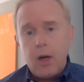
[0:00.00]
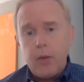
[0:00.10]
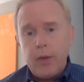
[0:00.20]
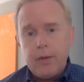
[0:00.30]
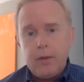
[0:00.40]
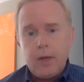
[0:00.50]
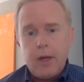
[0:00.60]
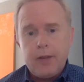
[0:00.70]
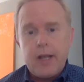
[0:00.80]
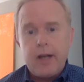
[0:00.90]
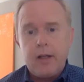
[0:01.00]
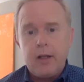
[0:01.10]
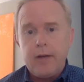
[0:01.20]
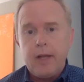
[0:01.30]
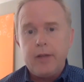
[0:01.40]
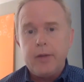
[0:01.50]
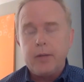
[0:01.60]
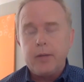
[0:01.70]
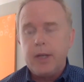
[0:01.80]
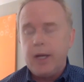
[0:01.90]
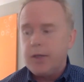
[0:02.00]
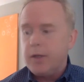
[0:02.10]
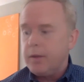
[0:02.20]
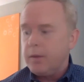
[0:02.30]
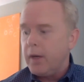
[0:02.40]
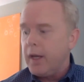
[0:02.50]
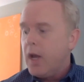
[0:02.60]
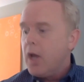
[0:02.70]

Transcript: with the Santa Clara Valley Transportation Authority.